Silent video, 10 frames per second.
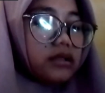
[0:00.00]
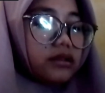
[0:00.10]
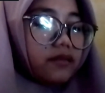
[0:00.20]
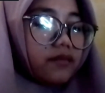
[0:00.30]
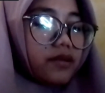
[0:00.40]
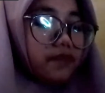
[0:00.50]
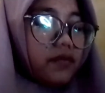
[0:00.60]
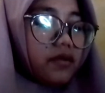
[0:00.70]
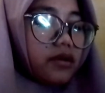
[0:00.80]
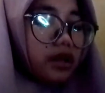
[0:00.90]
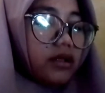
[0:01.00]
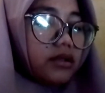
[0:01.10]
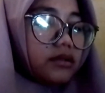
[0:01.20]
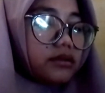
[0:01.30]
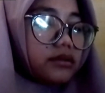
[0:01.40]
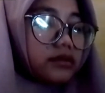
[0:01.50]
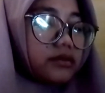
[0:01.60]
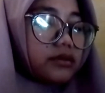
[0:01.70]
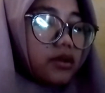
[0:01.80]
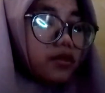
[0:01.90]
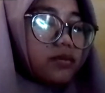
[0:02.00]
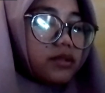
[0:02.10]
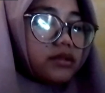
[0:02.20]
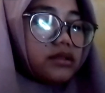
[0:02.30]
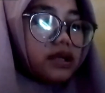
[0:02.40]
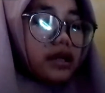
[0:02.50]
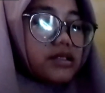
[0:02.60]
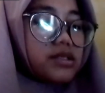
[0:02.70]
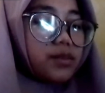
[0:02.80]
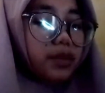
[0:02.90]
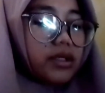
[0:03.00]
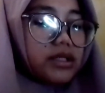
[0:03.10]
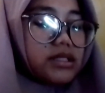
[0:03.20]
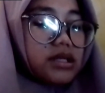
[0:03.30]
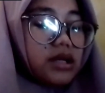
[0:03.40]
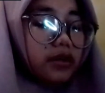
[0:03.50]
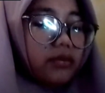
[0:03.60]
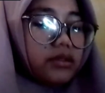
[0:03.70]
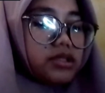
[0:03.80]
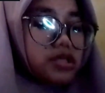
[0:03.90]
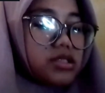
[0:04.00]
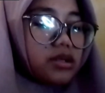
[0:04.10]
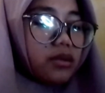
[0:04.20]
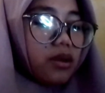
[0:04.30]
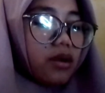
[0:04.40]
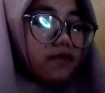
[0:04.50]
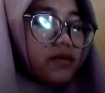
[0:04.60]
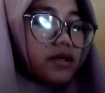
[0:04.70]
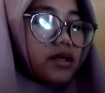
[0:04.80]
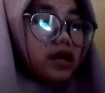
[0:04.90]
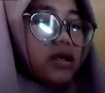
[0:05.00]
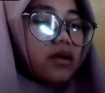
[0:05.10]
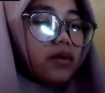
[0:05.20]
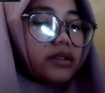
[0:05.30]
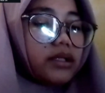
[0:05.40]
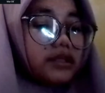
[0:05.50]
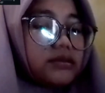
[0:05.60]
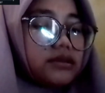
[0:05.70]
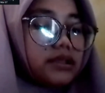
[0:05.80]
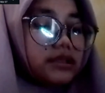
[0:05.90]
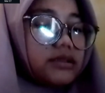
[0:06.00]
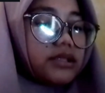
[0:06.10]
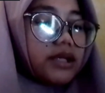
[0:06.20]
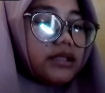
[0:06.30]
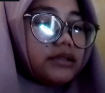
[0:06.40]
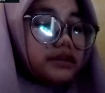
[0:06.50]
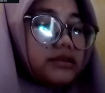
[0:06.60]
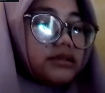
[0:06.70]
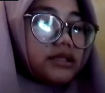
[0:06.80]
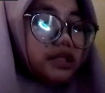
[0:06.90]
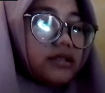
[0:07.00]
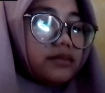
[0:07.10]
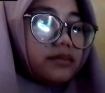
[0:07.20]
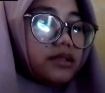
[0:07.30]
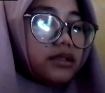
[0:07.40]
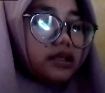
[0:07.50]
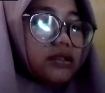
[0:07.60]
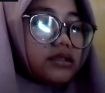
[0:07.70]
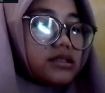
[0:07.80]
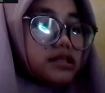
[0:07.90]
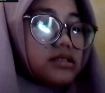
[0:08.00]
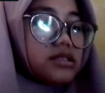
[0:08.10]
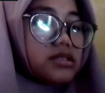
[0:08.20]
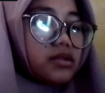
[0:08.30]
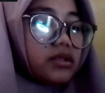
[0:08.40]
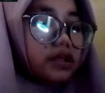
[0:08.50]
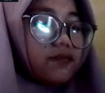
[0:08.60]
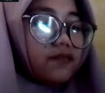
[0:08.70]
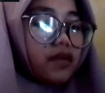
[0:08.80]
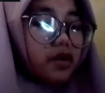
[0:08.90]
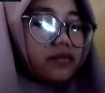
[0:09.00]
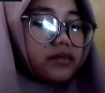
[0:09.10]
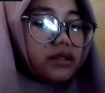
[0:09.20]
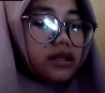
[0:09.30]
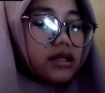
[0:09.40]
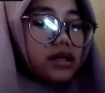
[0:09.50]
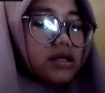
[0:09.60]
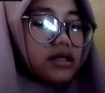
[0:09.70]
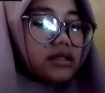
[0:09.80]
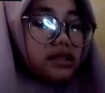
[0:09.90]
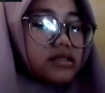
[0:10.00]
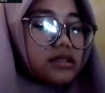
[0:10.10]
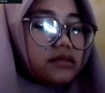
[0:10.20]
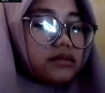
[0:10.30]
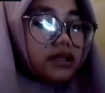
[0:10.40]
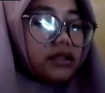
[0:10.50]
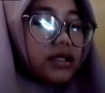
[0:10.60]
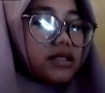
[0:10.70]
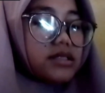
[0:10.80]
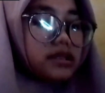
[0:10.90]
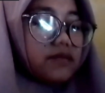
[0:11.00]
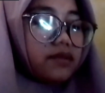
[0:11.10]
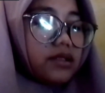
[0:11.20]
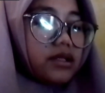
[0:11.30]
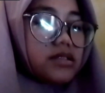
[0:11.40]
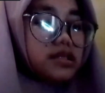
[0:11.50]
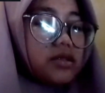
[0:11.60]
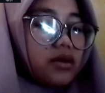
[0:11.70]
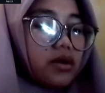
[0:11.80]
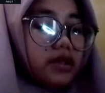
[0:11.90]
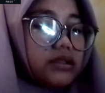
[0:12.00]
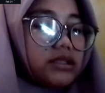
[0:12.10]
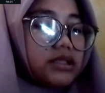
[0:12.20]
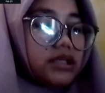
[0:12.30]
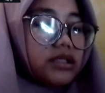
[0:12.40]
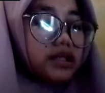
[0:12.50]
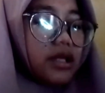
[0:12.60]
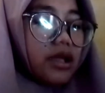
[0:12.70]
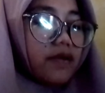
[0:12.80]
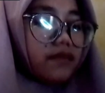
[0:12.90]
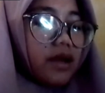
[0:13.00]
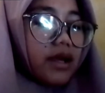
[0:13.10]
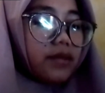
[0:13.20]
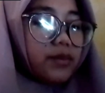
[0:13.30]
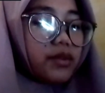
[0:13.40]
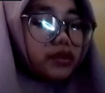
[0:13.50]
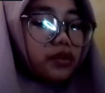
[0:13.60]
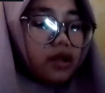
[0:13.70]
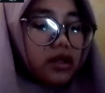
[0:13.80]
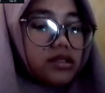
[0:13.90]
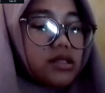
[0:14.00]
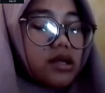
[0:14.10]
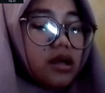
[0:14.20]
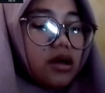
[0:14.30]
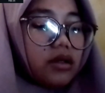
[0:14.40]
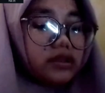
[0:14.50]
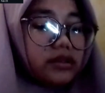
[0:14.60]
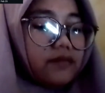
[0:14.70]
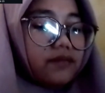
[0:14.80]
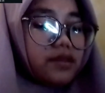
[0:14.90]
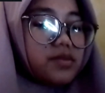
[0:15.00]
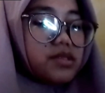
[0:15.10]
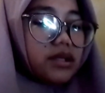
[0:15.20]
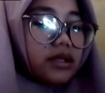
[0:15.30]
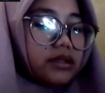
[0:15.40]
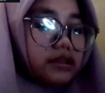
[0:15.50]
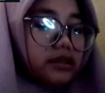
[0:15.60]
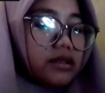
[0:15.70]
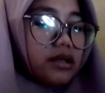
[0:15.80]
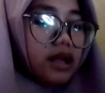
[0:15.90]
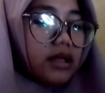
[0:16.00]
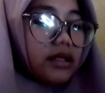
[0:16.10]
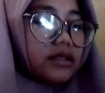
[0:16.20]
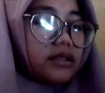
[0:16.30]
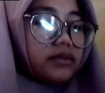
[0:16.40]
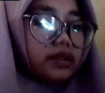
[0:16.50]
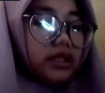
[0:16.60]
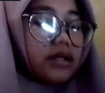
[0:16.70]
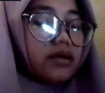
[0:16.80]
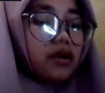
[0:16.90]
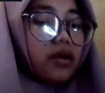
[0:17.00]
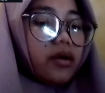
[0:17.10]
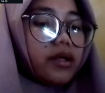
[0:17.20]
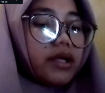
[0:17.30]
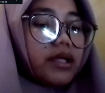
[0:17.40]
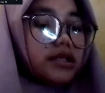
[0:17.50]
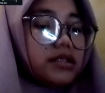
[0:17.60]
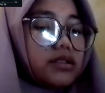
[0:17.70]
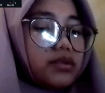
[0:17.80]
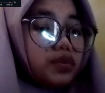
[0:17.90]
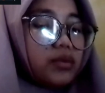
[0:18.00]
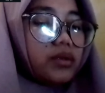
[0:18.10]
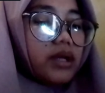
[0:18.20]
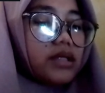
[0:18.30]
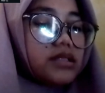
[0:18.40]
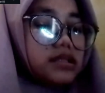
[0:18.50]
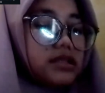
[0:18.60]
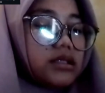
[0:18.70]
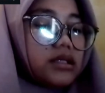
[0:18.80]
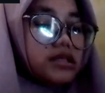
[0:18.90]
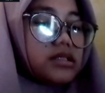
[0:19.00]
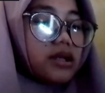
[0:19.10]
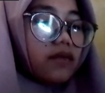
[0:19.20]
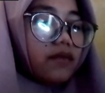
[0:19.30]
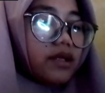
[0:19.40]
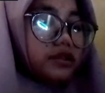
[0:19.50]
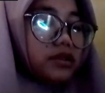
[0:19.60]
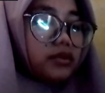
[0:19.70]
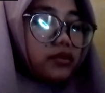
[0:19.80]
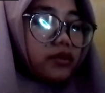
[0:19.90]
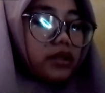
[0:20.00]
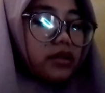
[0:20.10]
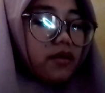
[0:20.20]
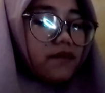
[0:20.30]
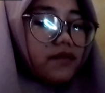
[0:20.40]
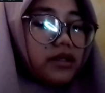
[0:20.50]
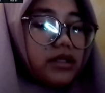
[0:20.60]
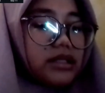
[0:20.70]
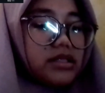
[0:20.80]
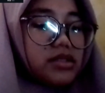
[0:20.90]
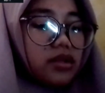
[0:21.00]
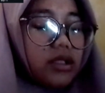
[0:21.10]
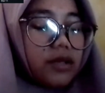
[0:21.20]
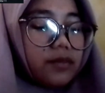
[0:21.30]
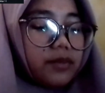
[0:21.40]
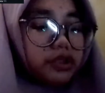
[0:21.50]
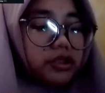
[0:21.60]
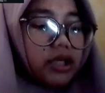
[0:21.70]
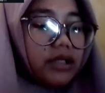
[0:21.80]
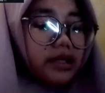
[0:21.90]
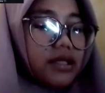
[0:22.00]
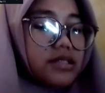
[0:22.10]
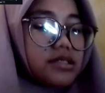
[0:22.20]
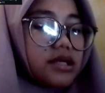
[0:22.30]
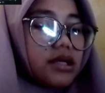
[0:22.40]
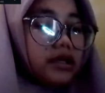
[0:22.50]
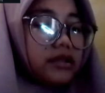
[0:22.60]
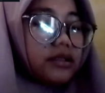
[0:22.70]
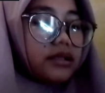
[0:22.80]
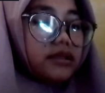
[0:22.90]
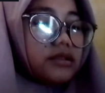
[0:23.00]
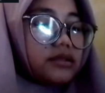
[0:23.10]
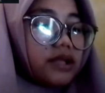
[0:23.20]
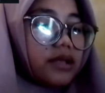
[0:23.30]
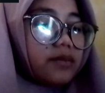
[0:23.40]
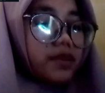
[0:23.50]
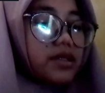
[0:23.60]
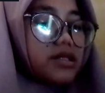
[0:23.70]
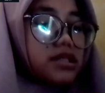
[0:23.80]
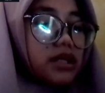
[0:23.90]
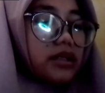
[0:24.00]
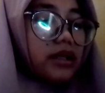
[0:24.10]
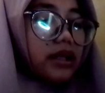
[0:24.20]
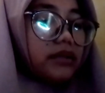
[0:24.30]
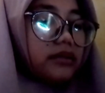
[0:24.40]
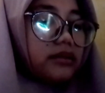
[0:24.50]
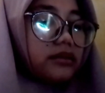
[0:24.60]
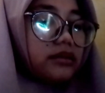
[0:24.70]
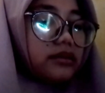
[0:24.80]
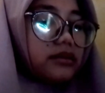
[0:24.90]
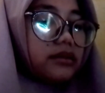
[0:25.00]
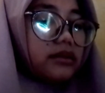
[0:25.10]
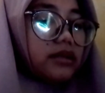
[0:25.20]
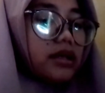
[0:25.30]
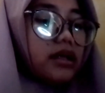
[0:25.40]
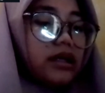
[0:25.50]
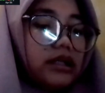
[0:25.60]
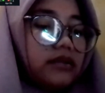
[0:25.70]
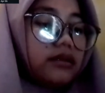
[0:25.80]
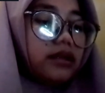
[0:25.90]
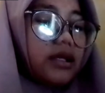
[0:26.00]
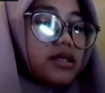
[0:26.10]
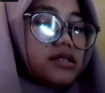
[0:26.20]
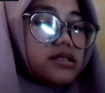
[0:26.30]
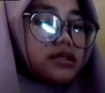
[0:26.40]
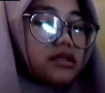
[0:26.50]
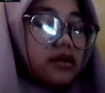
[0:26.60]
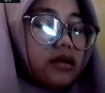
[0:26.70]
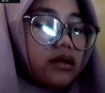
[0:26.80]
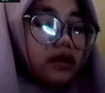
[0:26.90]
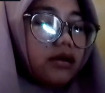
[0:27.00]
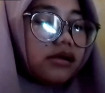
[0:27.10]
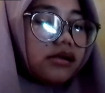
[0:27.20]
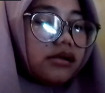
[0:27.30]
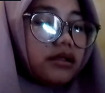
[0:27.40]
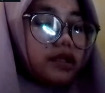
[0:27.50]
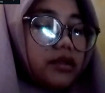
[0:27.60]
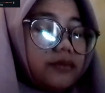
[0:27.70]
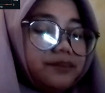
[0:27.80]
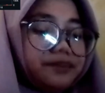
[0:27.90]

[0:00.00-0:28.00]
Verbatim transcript: the free-for-all Nomad exploit, which saw over one hundred ninety million dollars stolen from the Decentralized Finance or D E F I protocols. On the flip side, Acala Dollar or A U S D is now fighting to recover its dollar pitch and has gained nine percent and in the last uh,